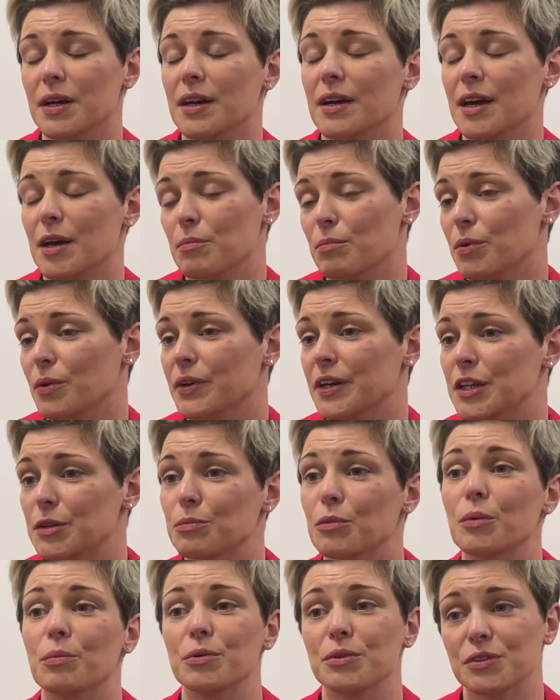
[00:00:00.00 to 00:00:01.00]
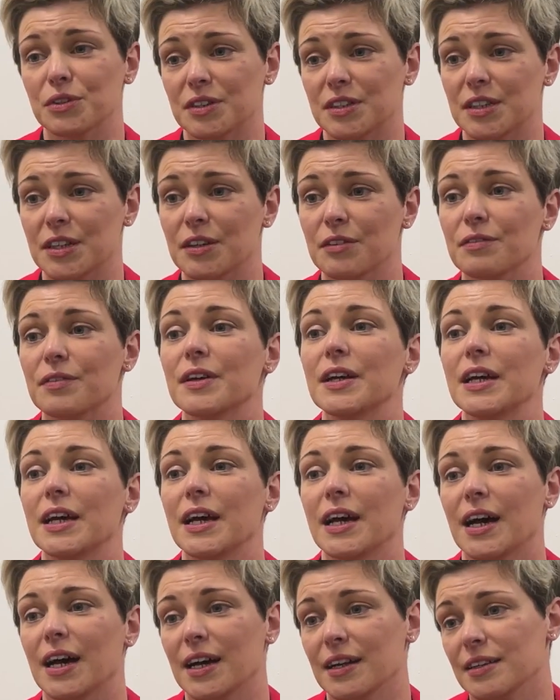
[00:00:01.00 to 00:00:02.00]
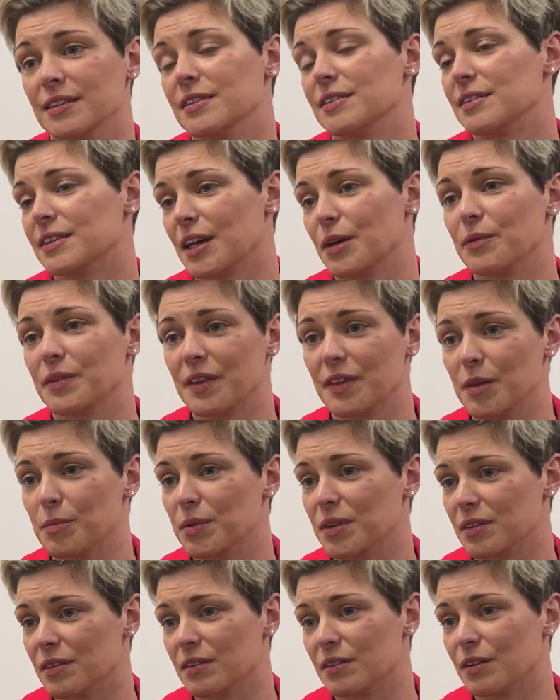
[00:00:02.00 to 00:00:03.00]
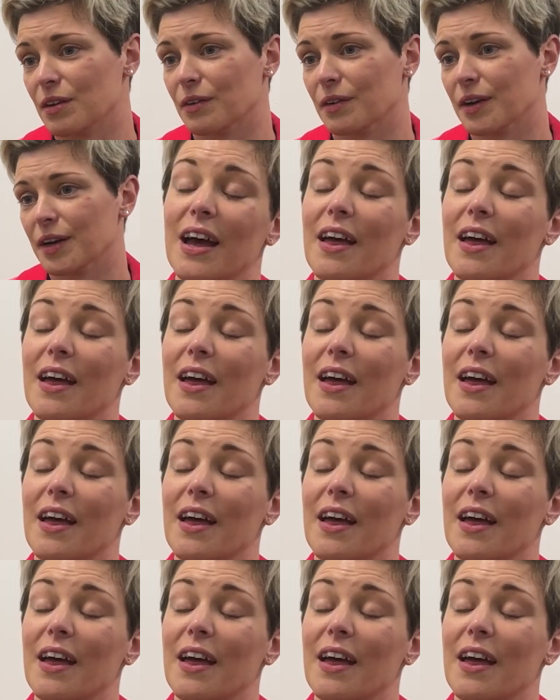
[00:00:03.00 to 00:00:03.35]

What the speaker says: employees more productive and stay within the business longer.